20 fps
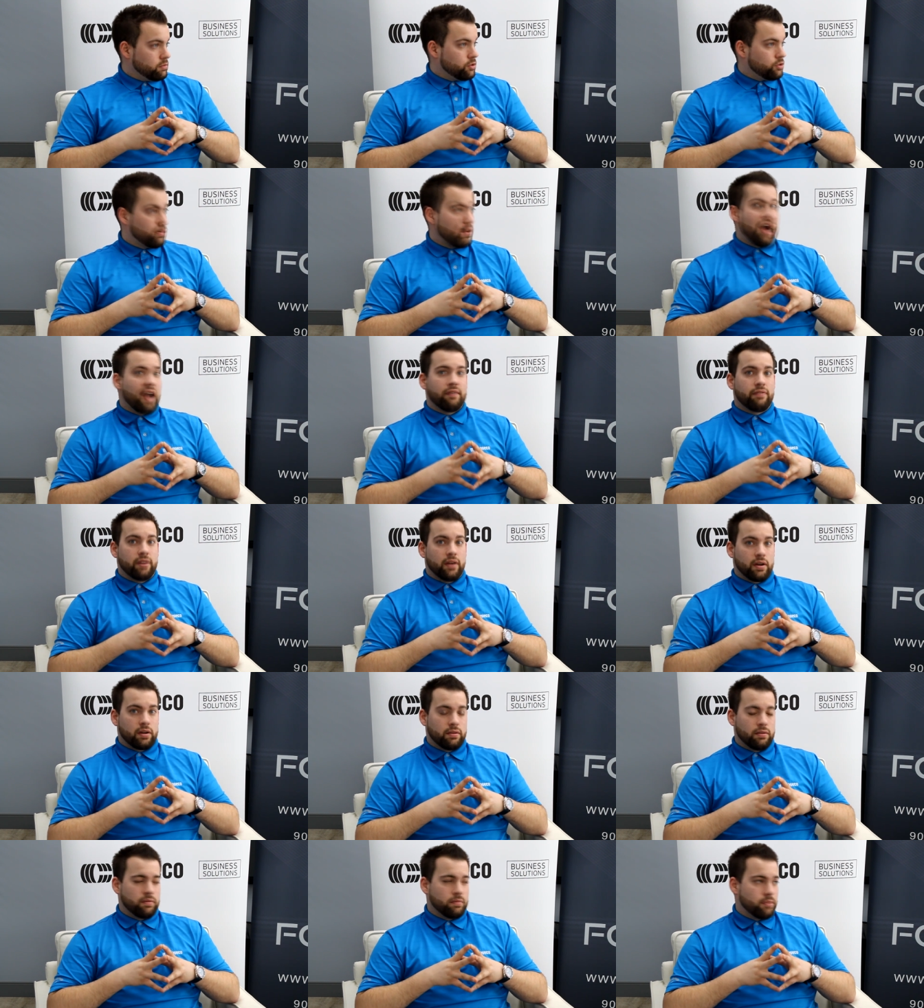traffic
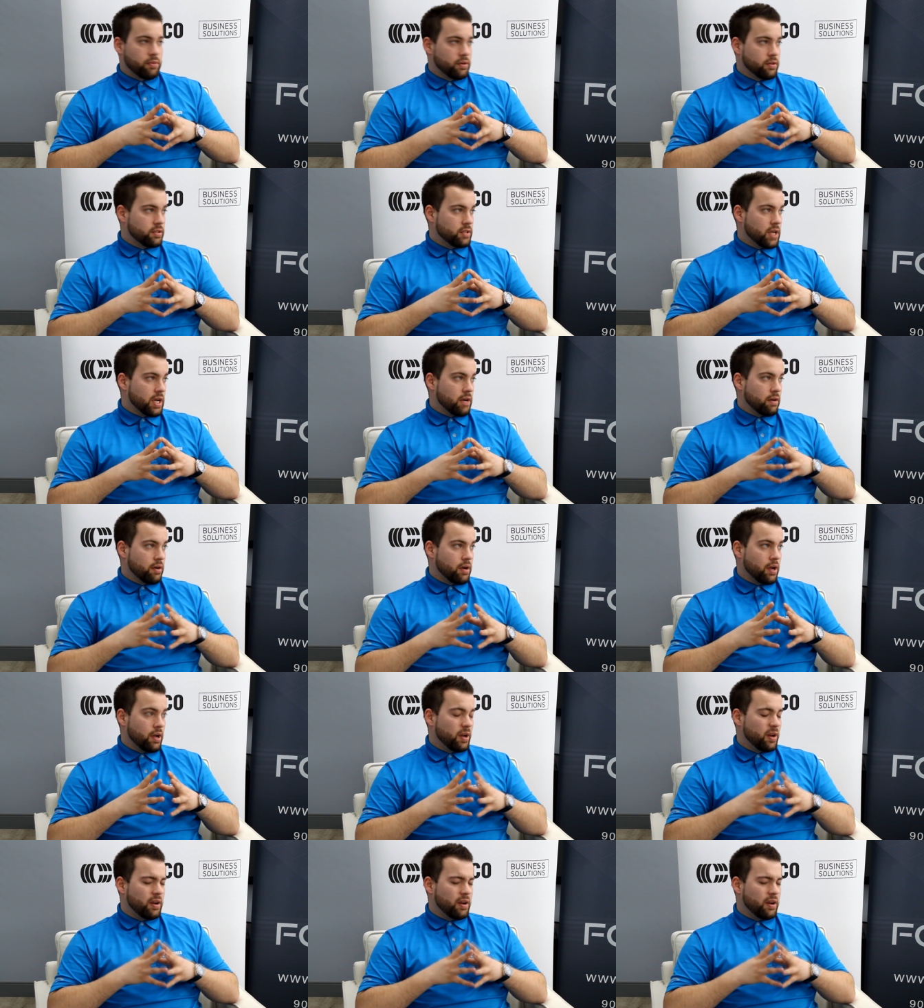per se, right?